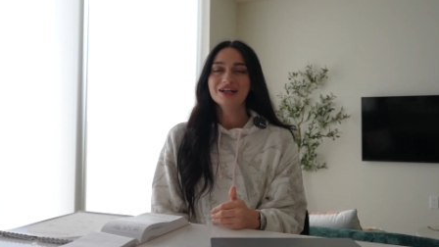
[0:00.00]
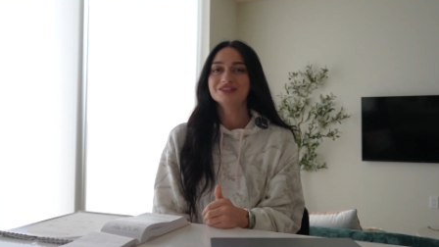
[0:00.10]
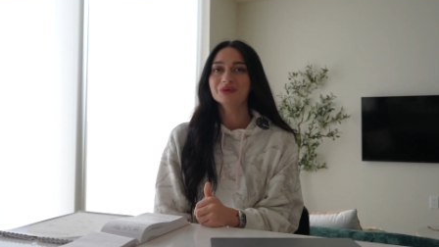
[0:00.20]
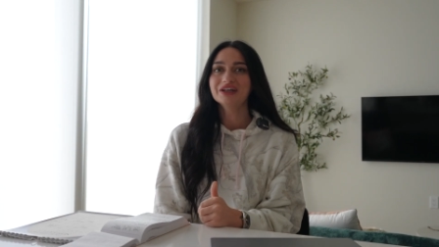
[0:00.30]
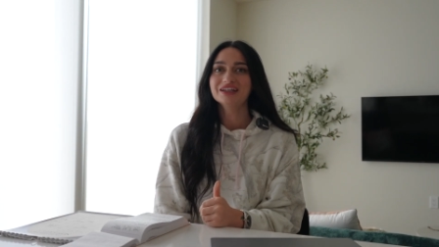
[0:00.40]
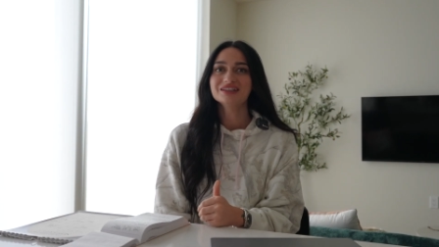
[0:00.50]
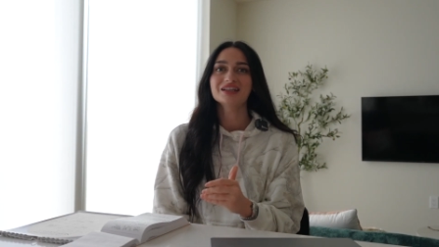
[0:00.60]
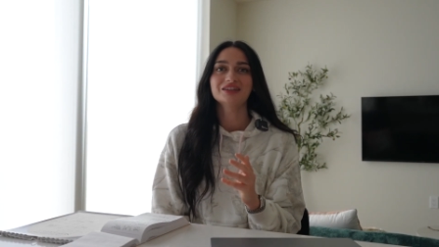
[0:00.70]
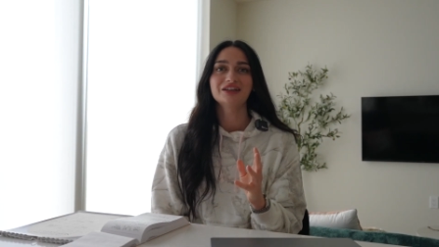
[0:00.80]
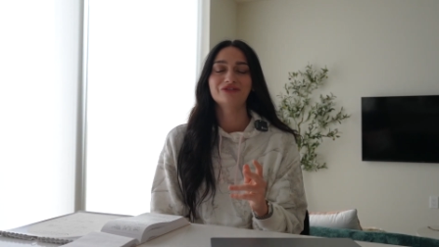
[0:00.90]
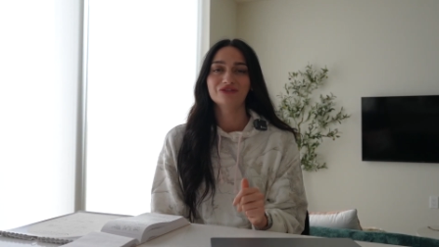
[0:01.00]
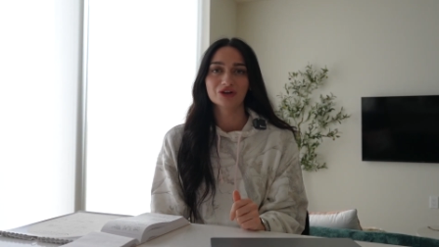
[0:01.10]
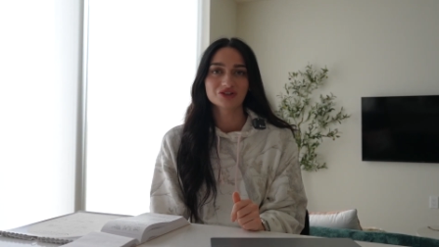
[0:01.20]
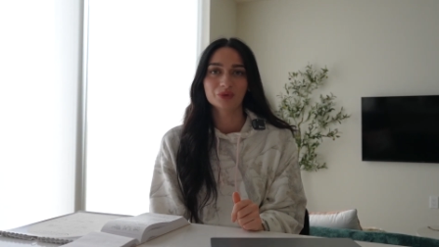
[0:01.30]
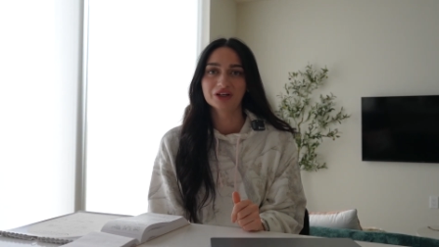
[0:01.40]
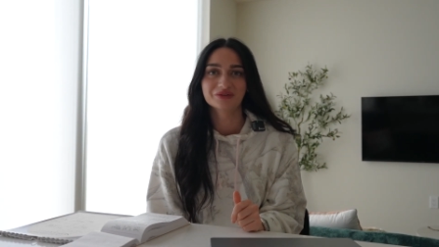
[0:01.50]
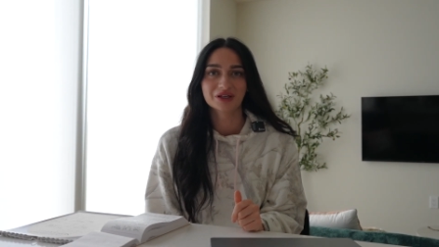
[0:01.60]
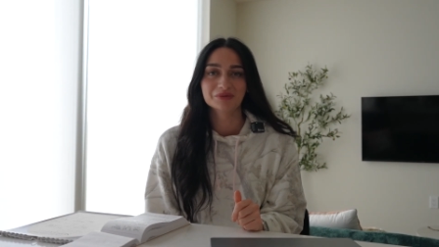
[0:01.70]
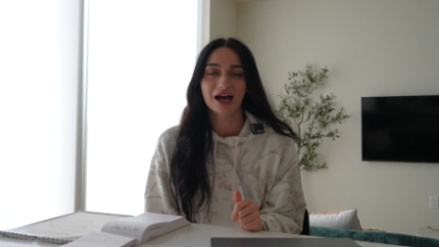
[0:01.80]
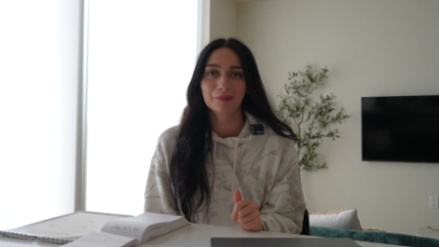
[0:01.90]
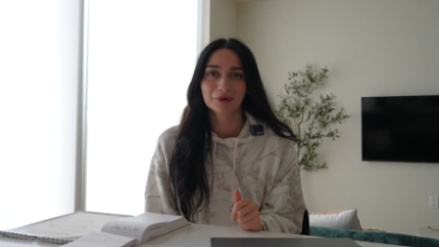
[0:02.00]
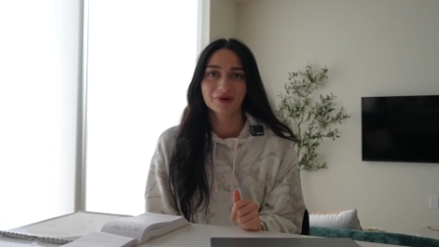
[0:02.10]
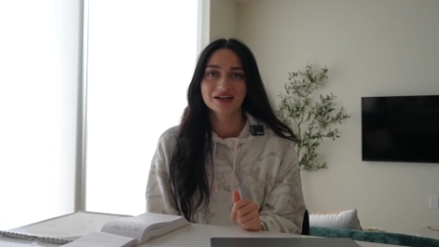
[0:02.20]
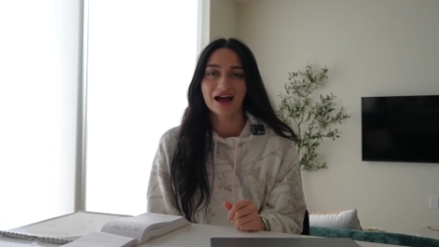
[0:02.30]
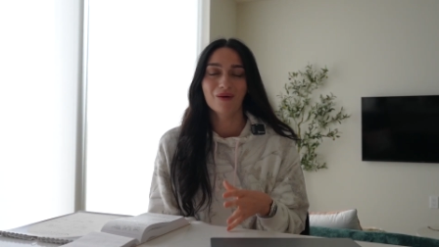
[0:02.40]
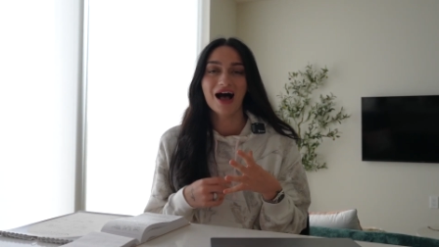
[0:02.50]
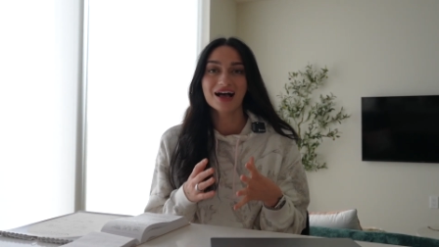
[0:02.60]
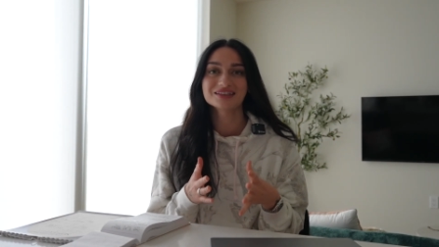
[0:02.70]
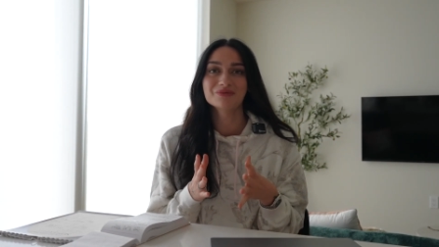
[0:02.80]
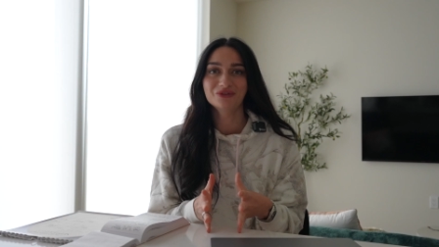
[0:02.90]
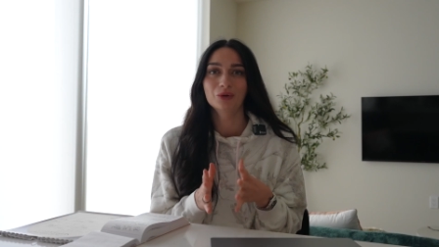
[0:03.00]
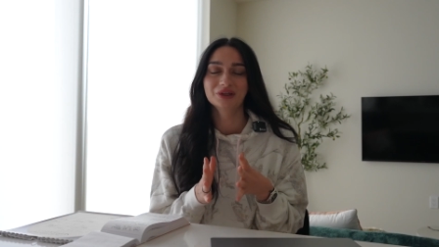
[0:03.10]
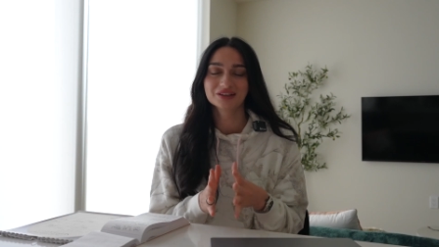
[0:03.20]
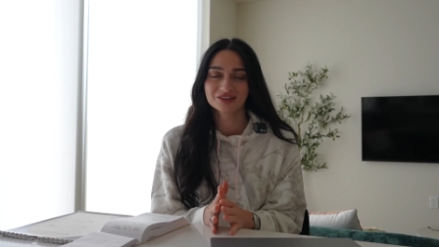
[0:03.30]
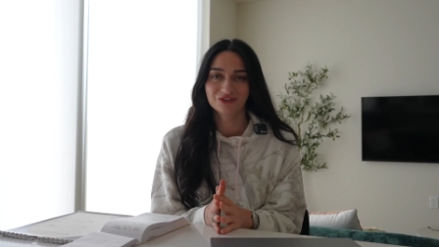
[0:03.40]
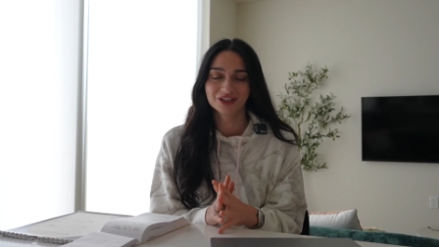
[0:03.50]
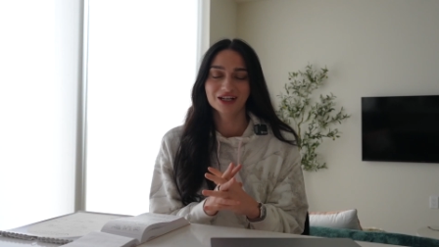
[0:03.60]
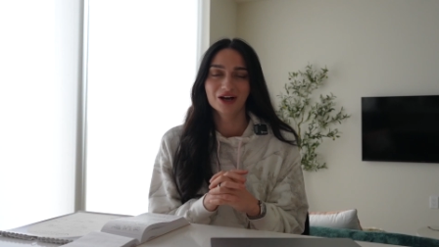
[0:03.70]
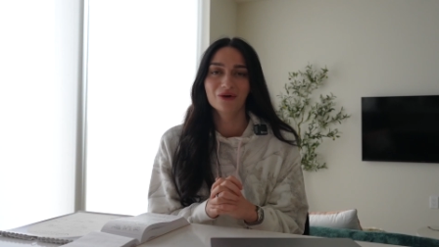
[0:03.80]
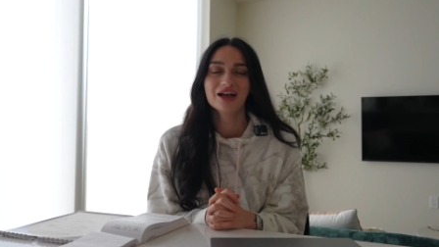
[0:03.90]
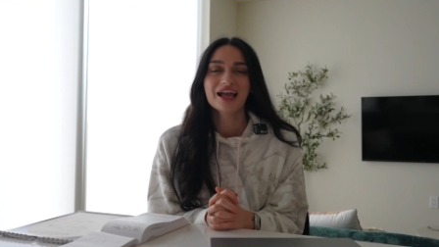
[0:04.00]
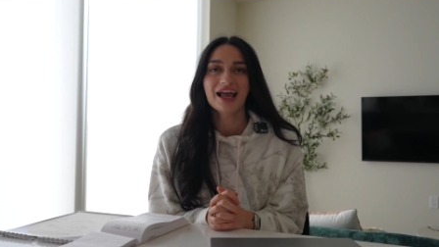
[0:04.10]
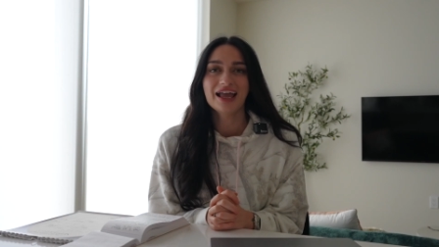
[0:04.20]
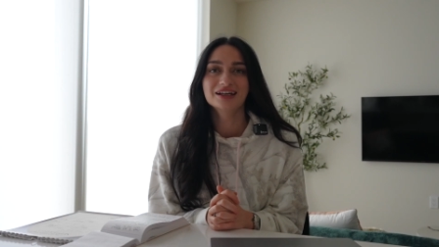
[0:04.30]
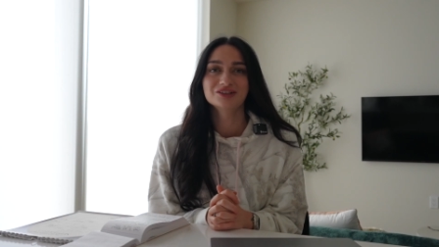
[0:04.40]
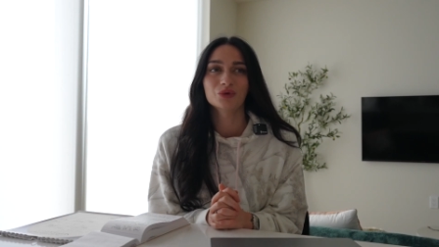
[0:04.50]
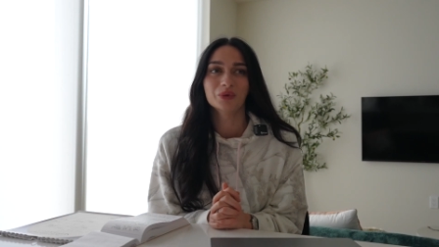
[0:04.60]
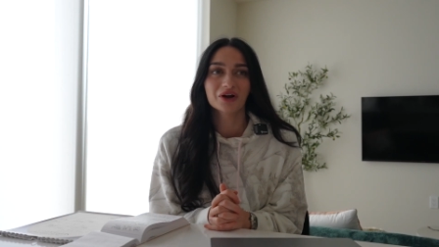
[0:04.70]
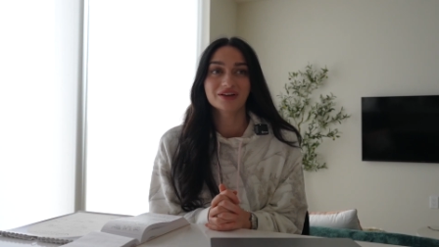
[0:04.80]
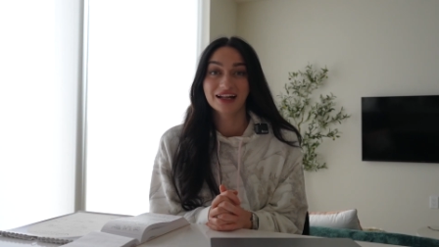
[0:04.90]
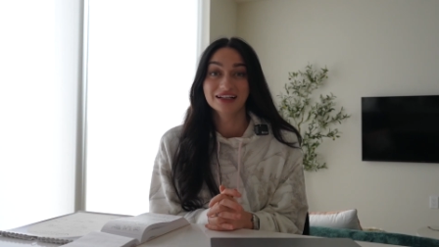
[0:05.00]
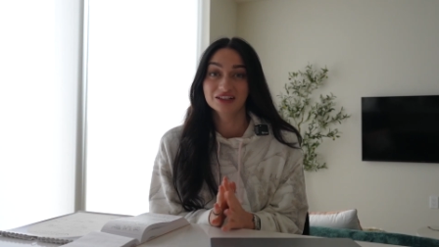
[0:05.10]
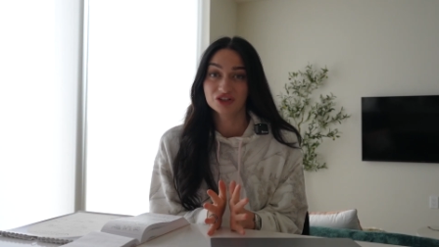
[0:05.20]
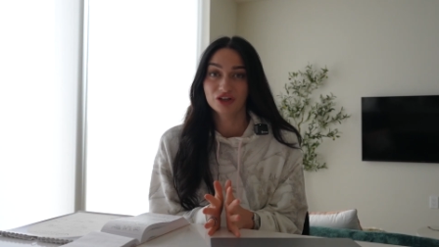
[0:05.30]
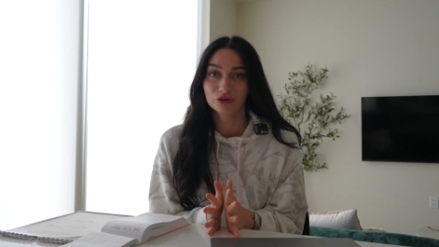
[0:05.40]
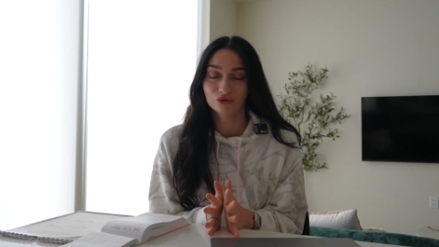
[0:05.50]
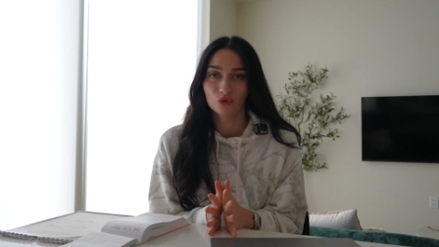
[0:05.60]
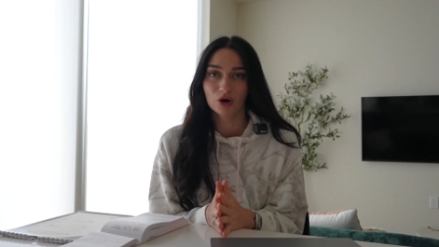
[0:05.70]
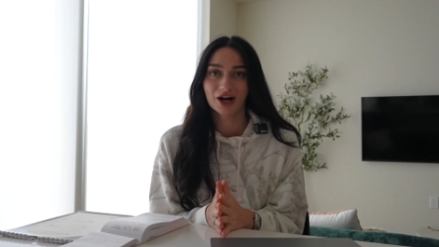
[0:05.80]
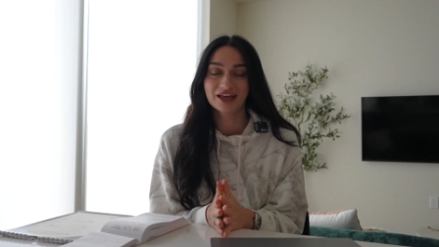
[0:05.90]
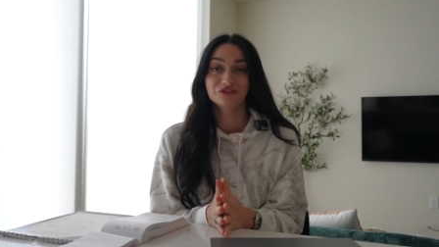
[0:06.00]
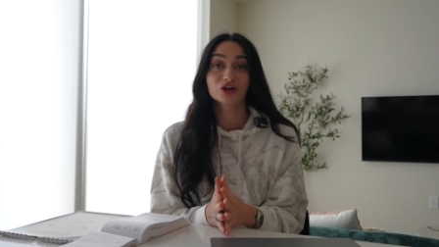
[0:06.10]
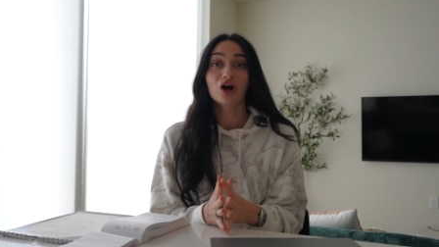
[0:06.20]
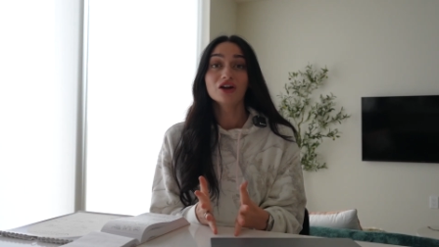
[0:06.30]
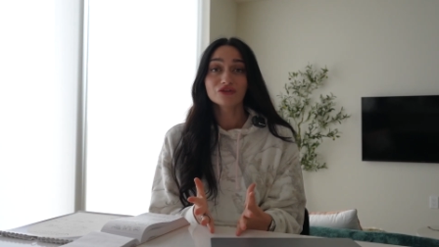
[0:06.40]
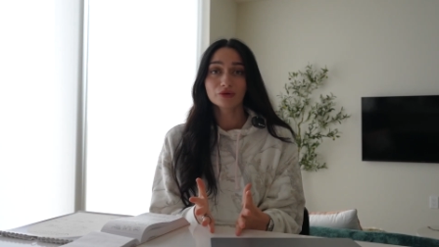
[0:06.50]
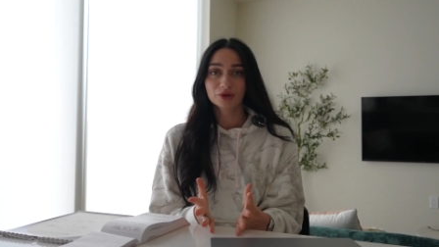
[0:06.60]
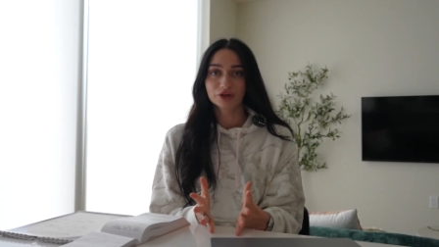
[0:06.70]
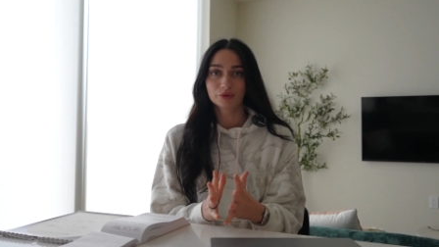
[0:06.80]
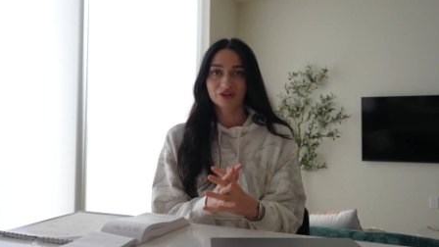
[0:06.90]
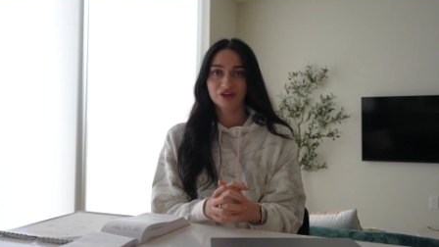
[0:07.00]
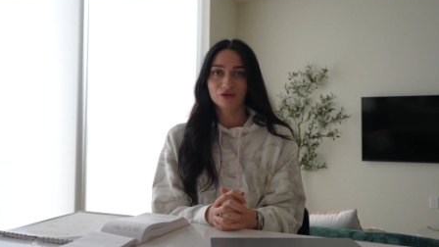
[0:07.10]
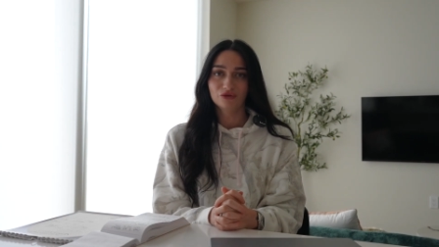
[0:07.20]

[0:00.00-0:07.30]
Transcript: So it is the first week of September right now as I'm filming this video, and we are getting into Q four. And if you're unfamiliar with Q